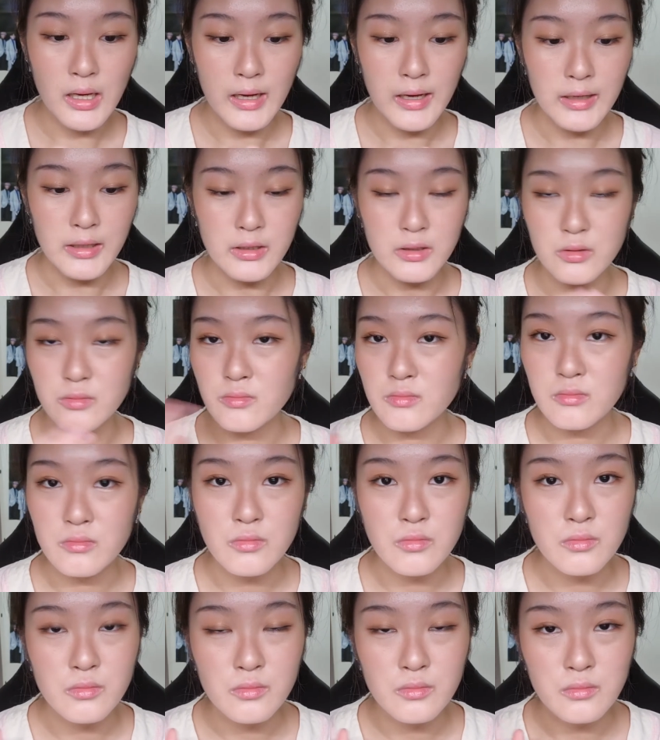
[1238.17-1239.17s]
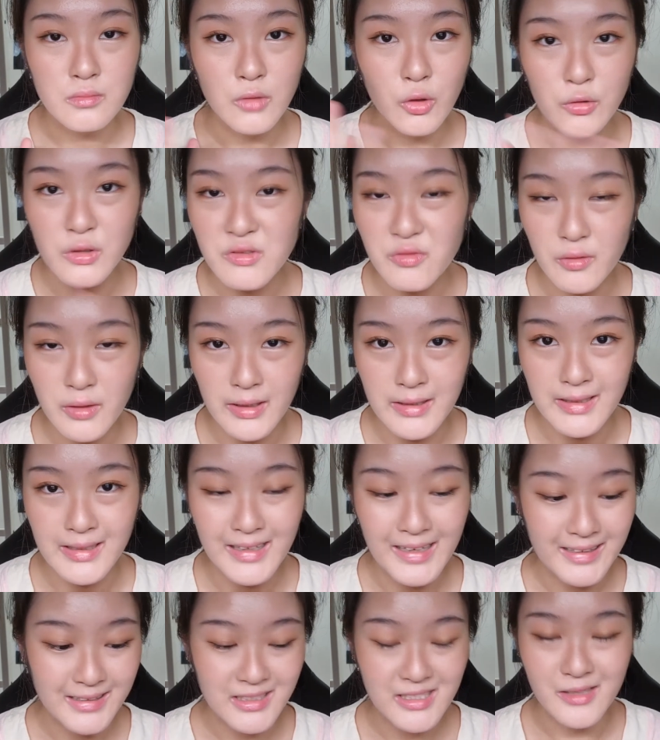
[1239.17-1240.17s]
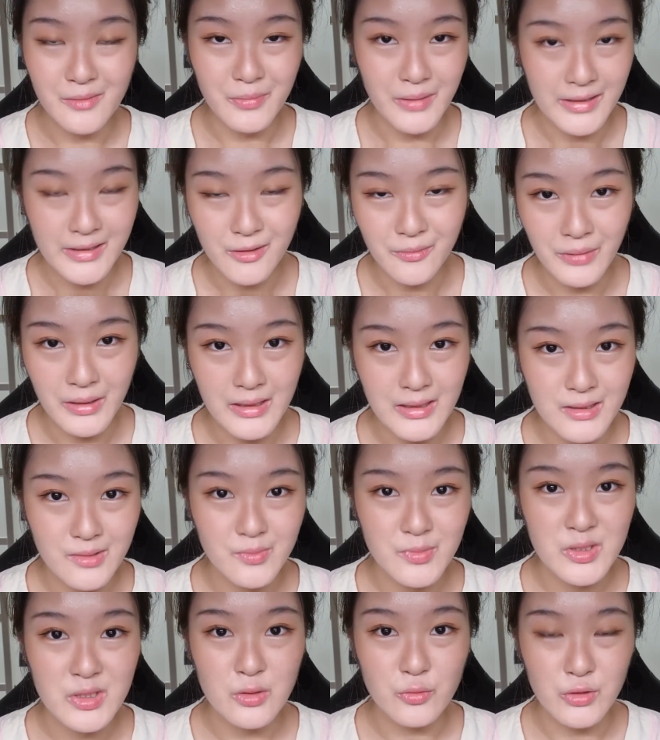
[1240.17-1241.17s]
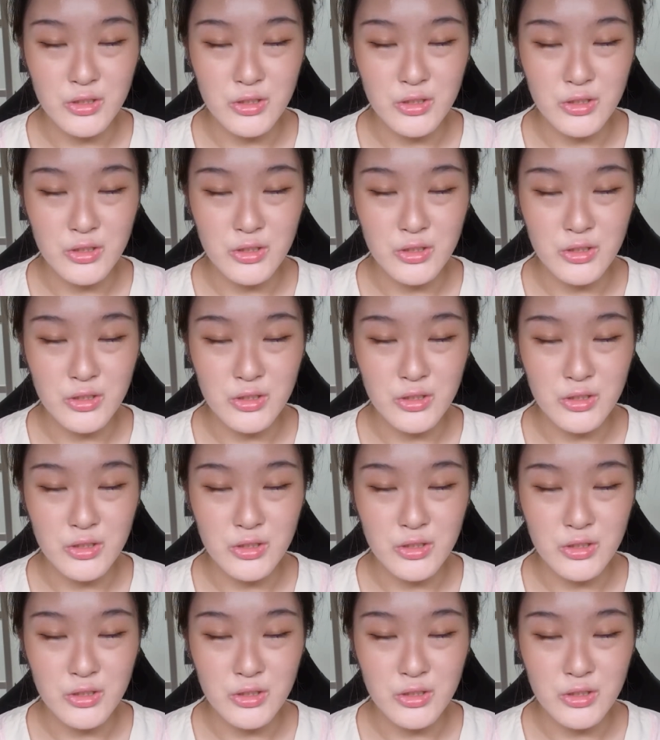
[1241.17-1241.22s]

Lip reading: I always forget that I actually applied it on my lips,